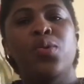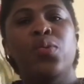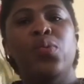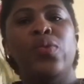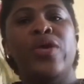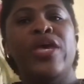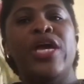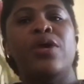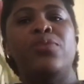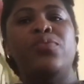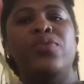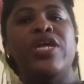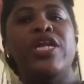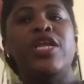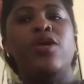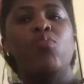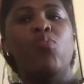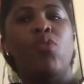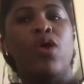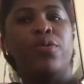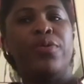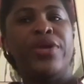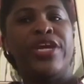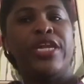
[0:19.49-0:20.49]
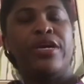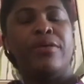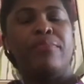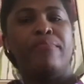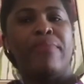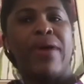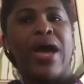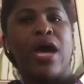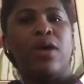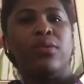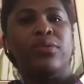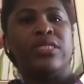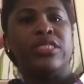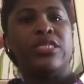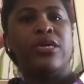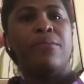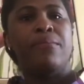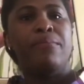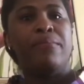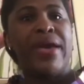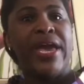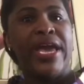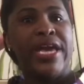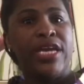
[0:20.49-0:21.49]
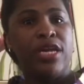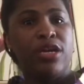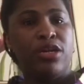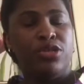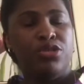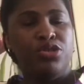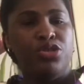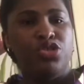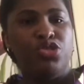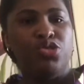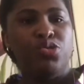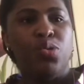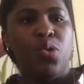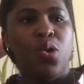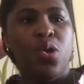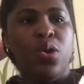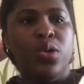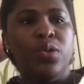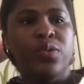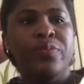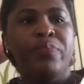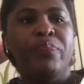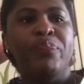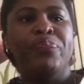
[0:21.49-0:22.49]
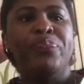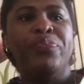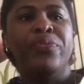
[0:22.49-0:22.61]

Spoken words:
we are really worried about pain control,